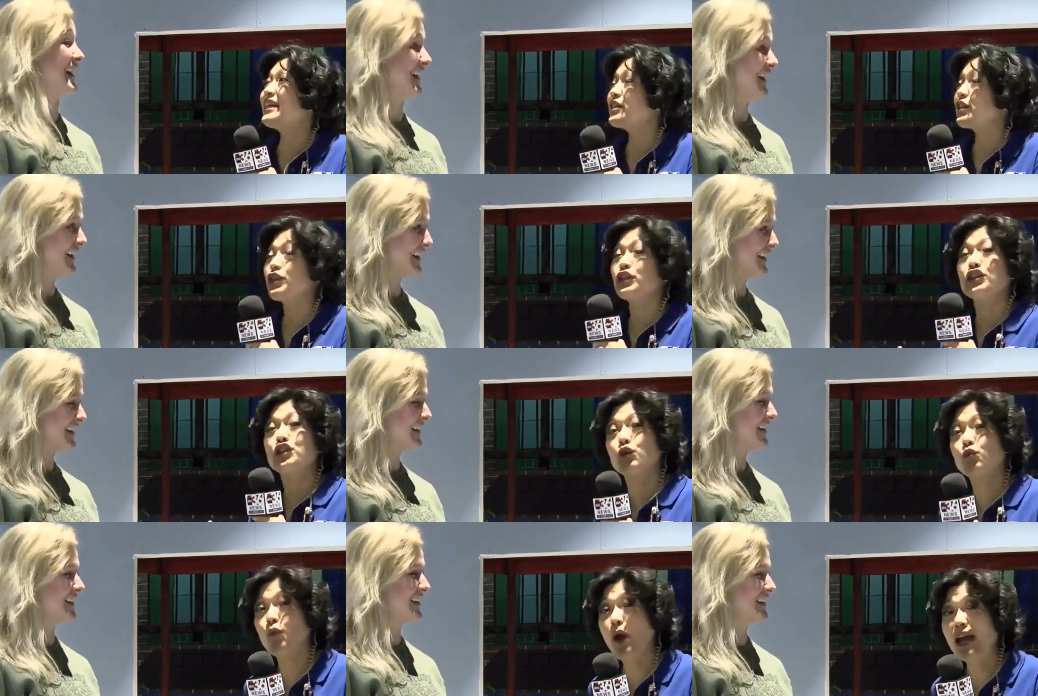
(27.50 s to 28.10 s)
Speaker 1: and
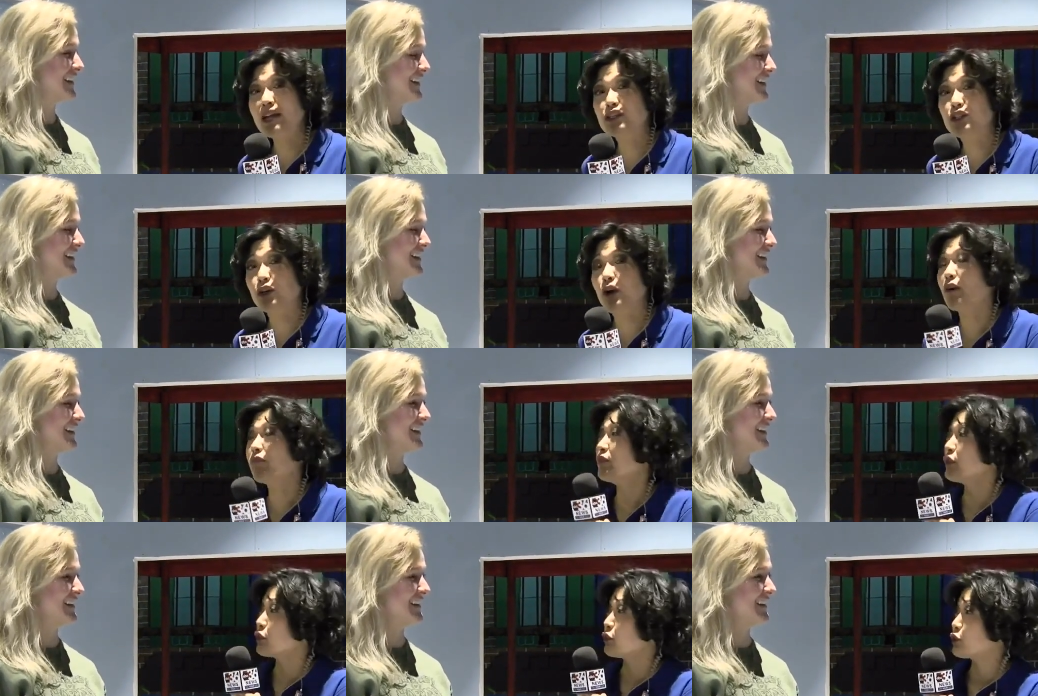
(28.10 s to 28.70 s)
the
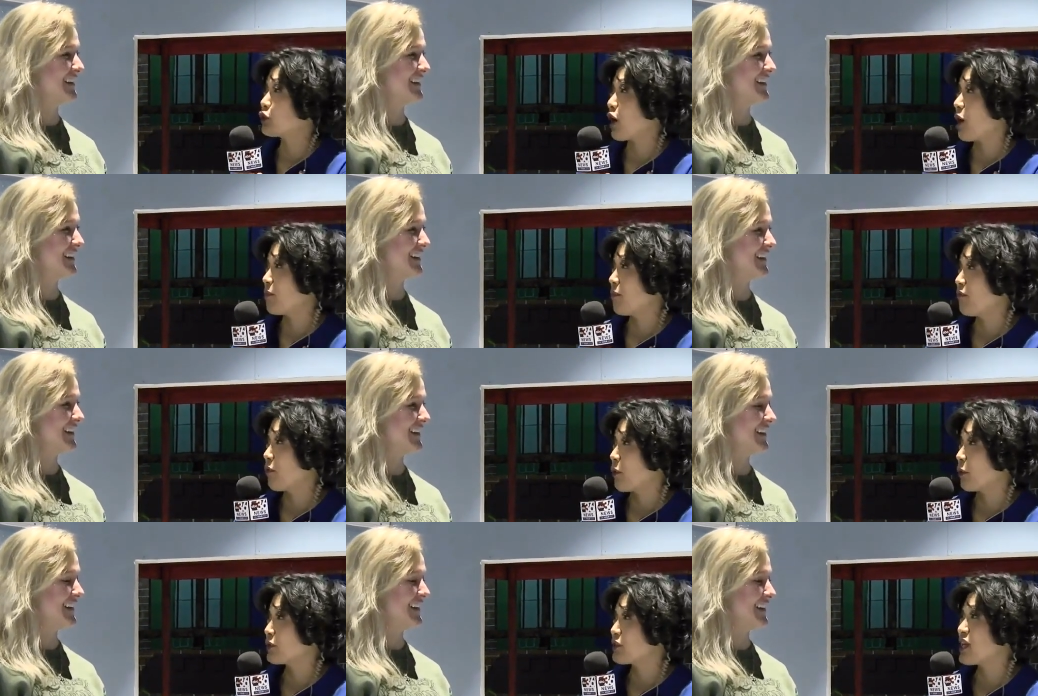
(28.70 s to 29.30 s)
director of Little
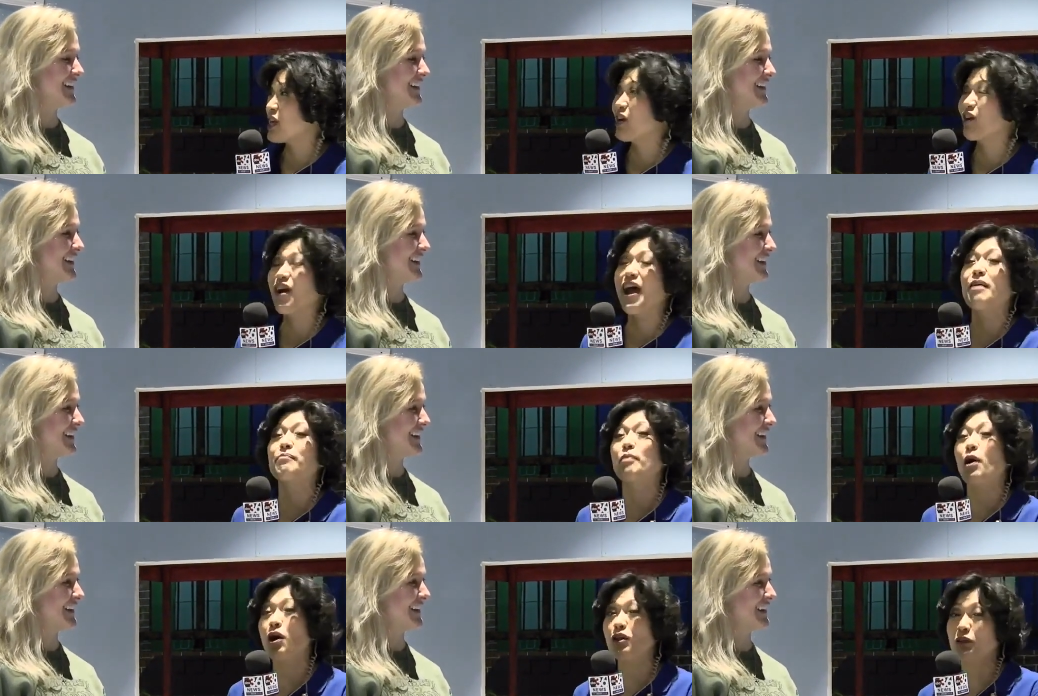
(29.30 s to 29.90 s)
Shop of Horrors
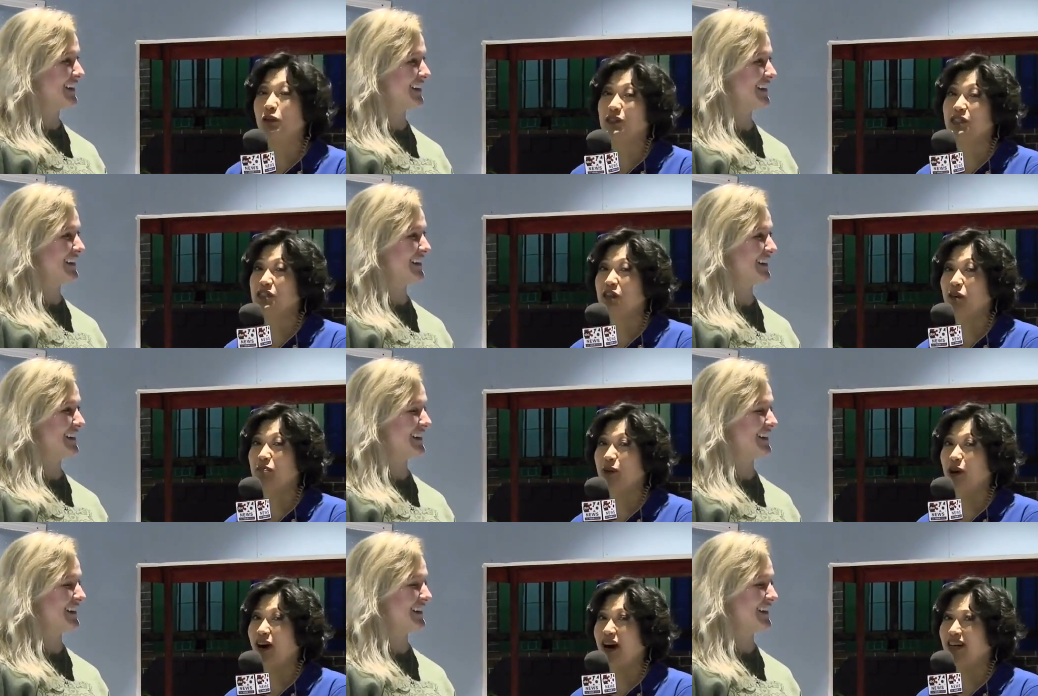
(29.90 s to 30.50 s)
here at Paul
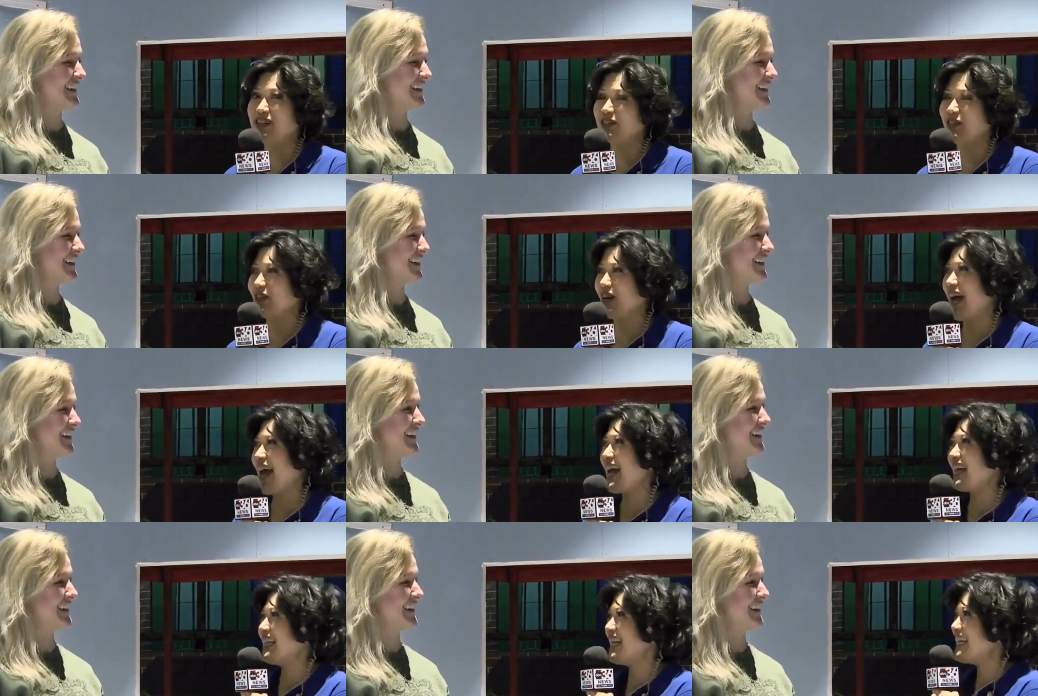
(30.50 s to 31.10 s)
Laurence Dunbar High
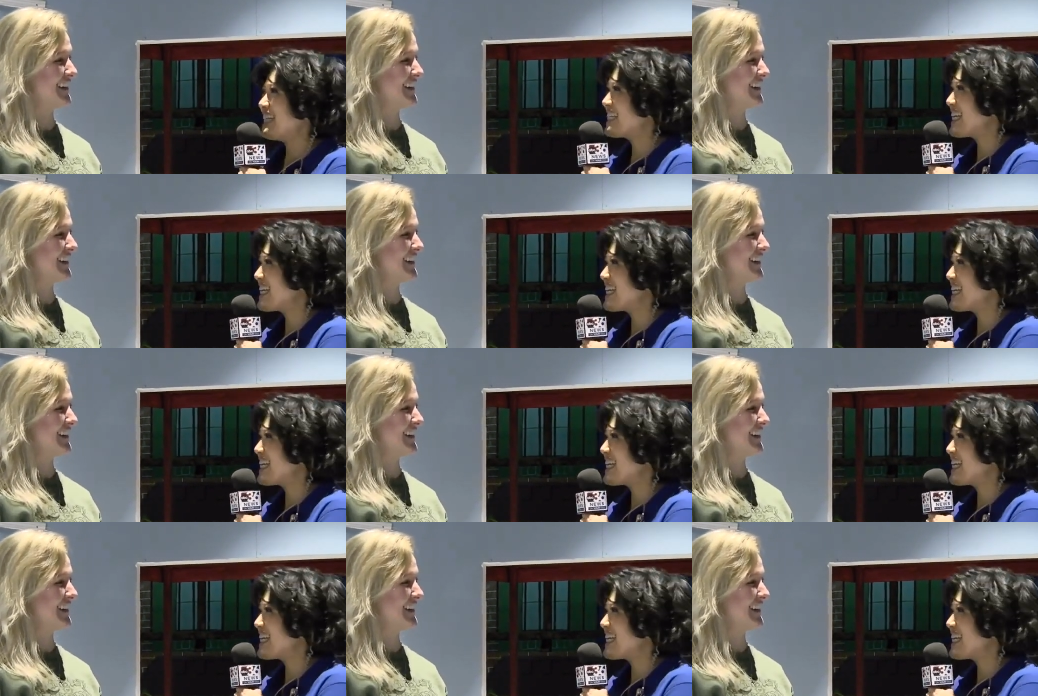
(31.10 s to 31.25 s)
School. Hey,